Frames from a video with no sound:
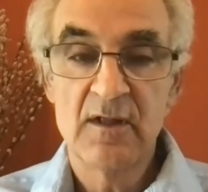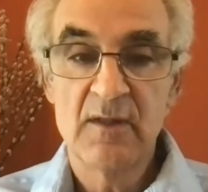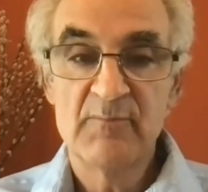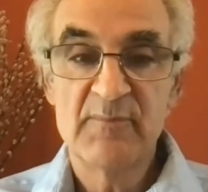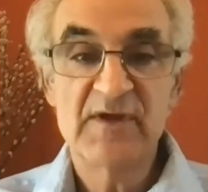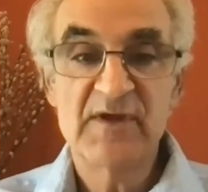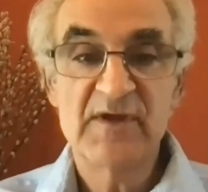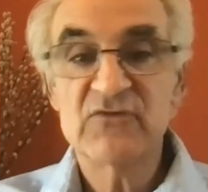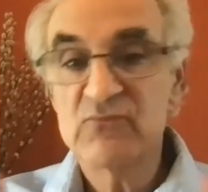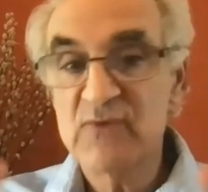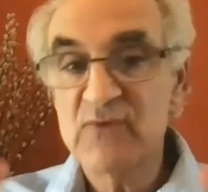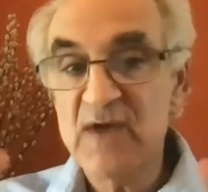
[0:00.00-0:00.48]

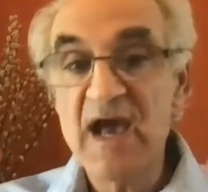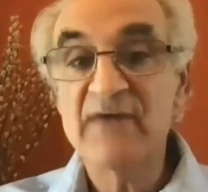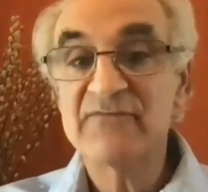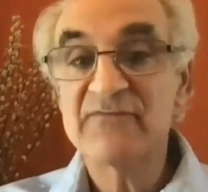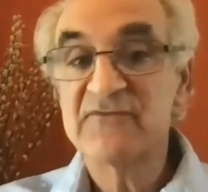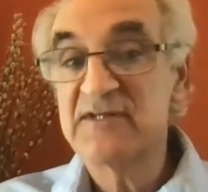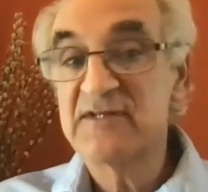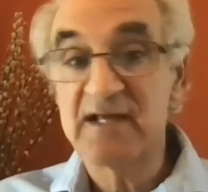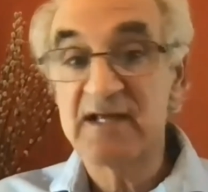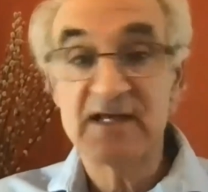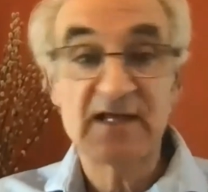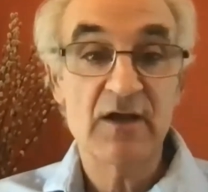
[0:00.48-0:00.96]
because we have
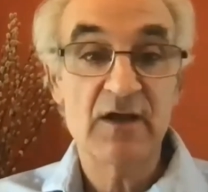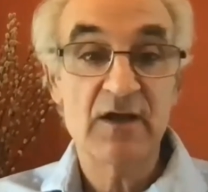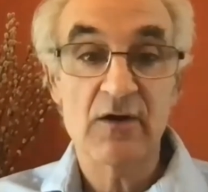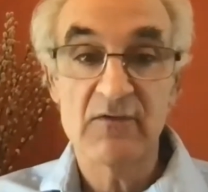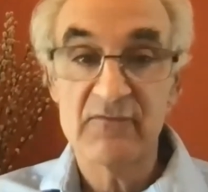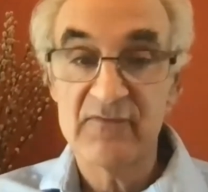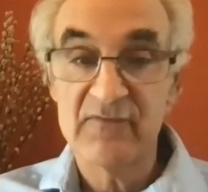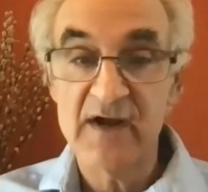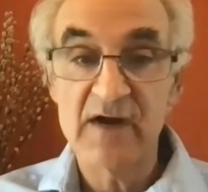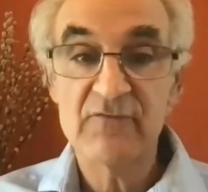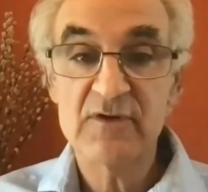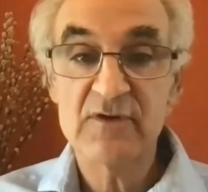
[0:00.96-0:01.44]
to take care
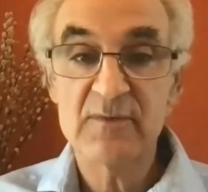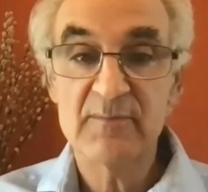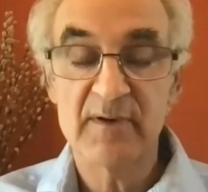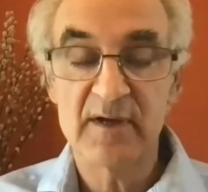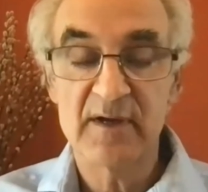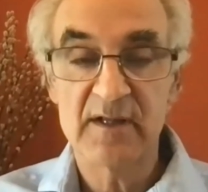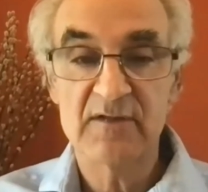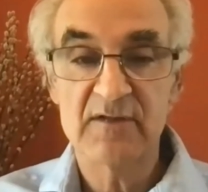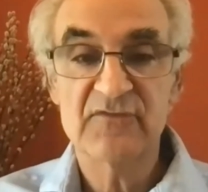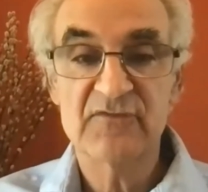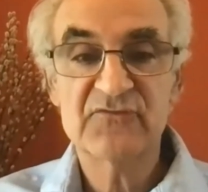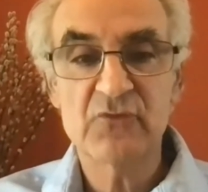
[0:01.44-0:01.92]
of
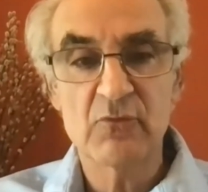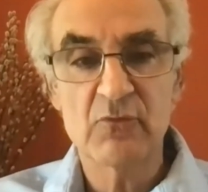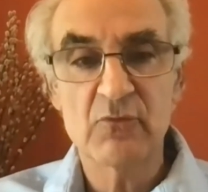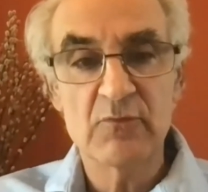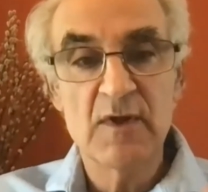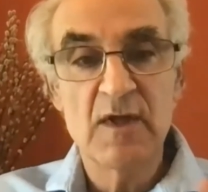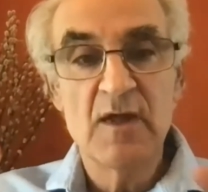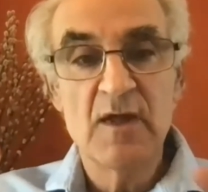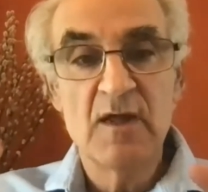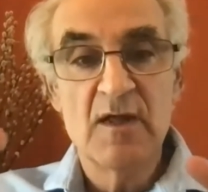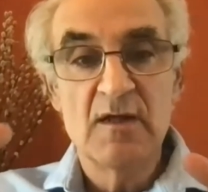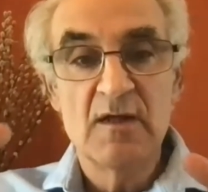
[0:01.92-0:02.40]
everybody. So
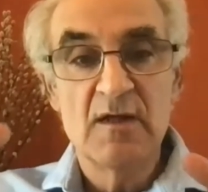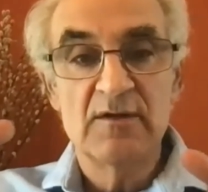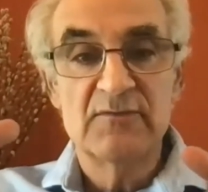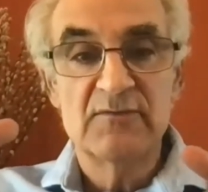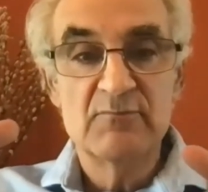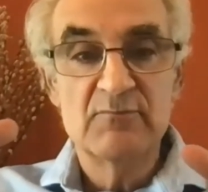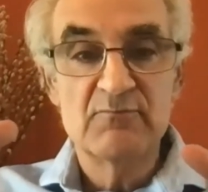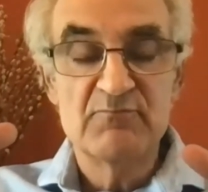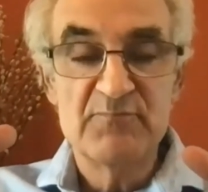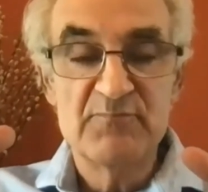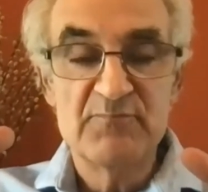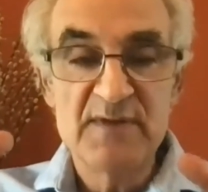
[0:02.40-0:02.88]

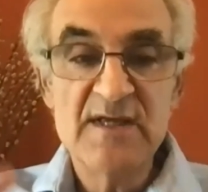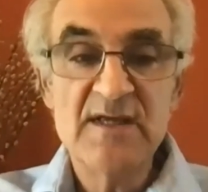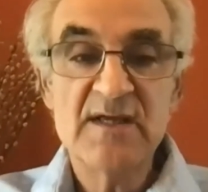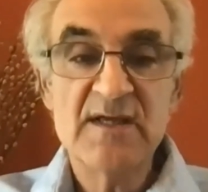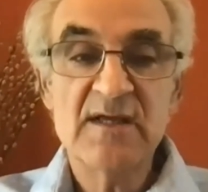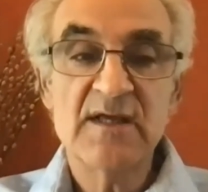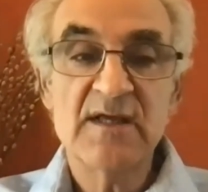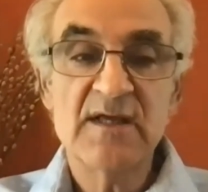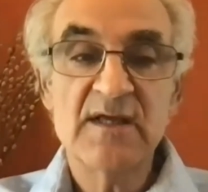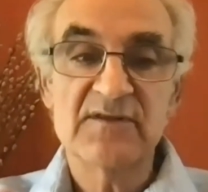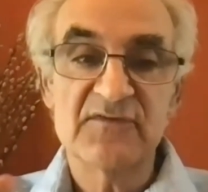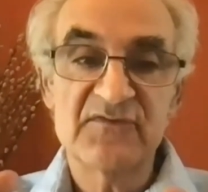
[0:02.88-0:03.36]

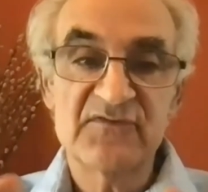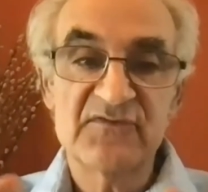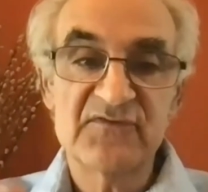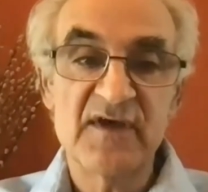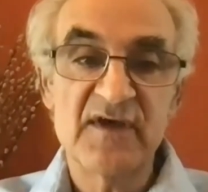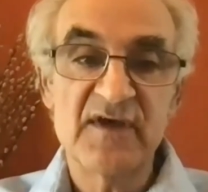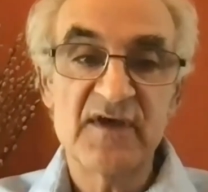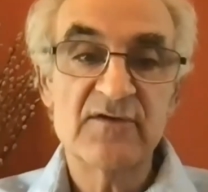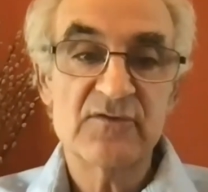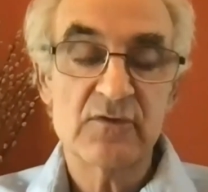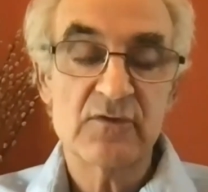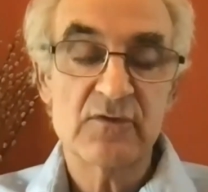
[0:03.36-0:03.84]
being at the
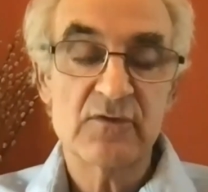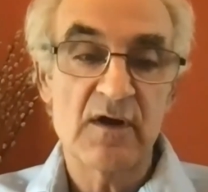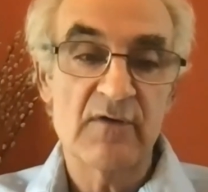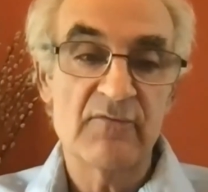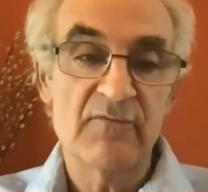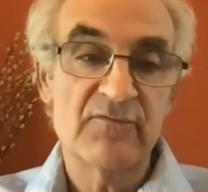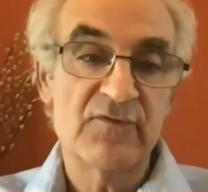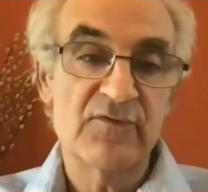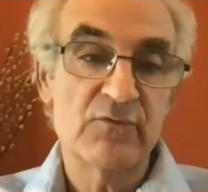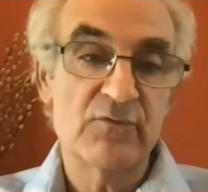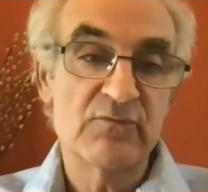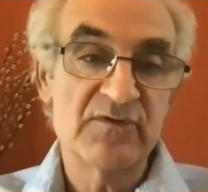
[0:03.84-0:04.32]
center
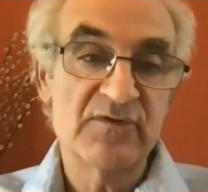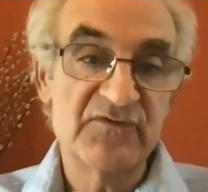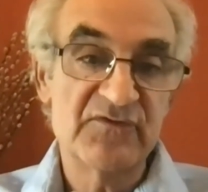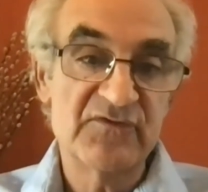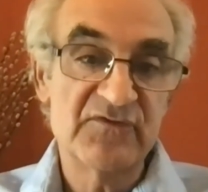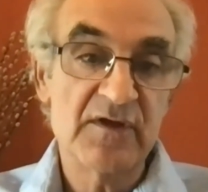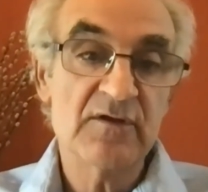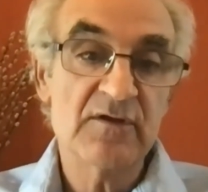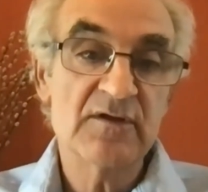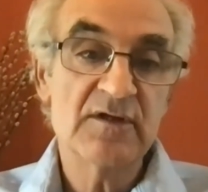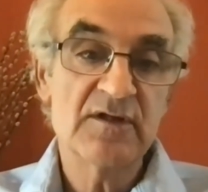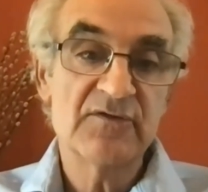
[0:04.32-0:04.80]
of the
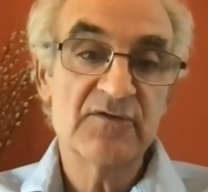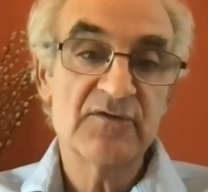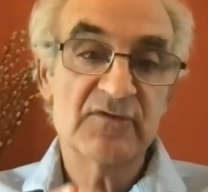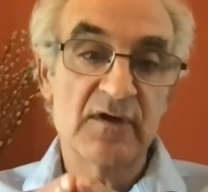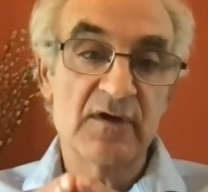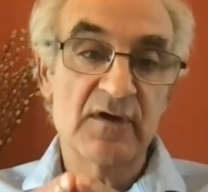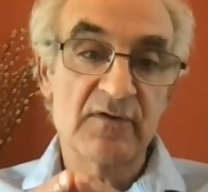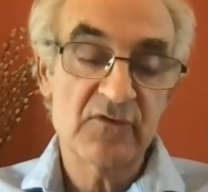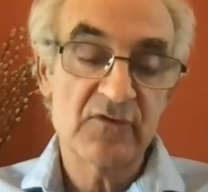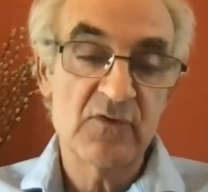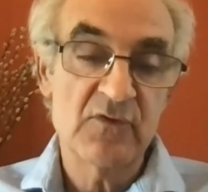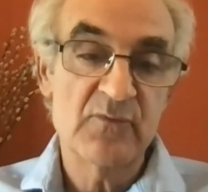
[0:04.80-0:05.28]
resilience
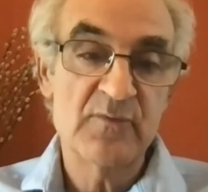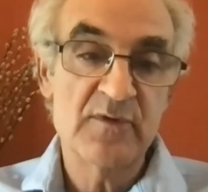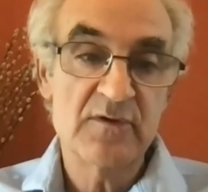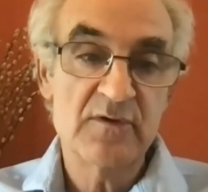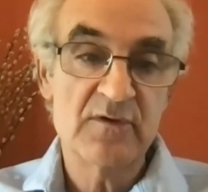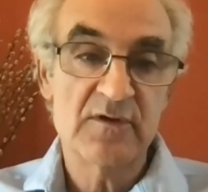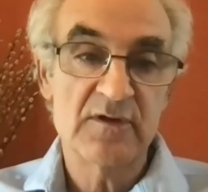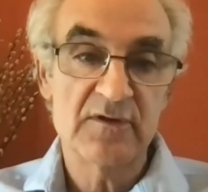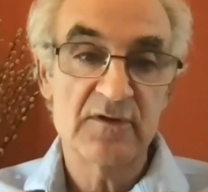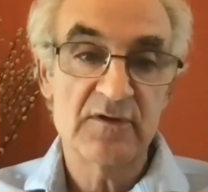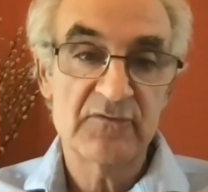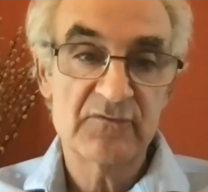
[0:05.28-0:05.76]
of
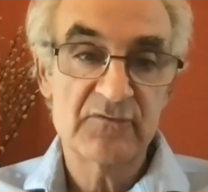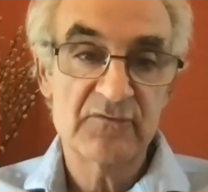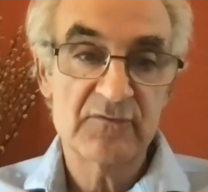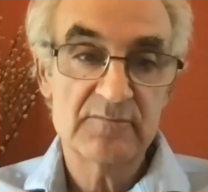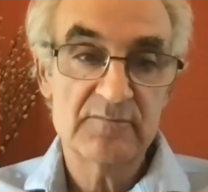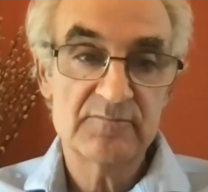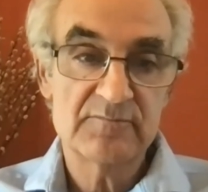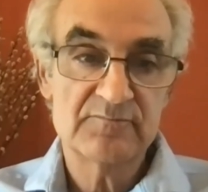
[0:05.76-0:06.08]
communities,